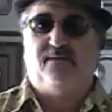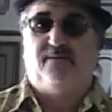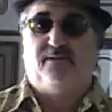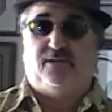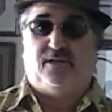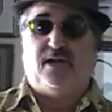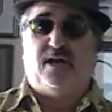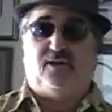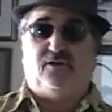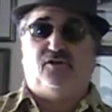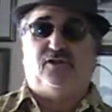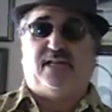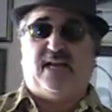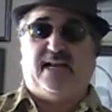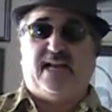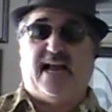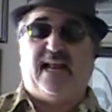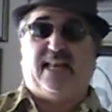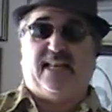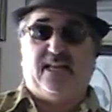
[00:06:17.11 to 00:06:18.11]
Do you understand
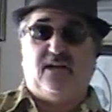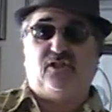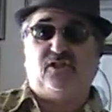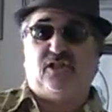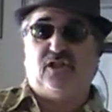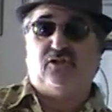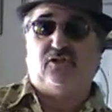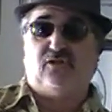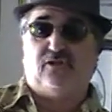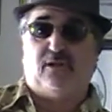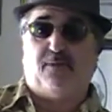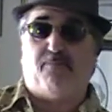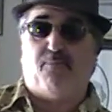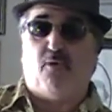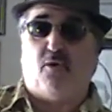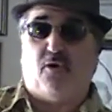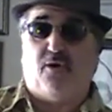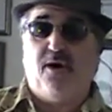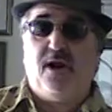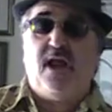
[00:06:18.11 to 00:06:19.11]
that? Little Sisters of the
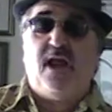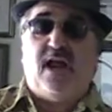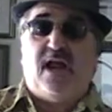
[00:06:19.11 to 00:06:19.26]
Poor.